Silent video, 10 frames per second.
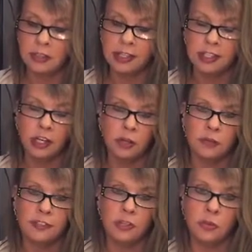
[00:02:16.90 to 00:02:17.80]
Let go
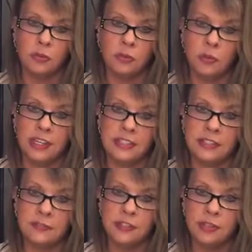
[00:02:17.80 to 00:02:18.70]
of the old ways
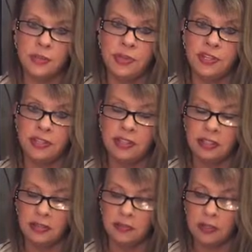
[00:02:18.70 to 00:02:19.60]
of doing
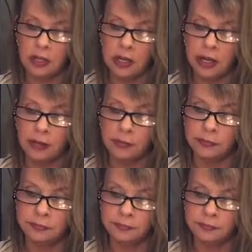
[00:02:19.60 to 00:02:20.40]
things, Virgo.